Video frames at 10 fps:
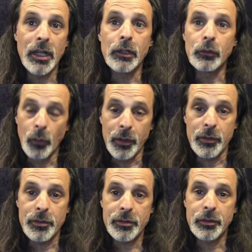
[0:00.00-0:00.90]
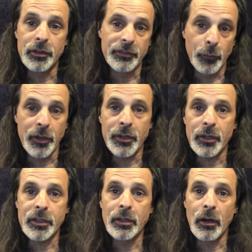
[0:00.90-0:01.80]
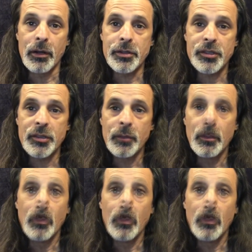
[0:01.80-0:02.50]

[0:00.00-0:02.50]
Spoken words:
and lawyers could afford their guitars.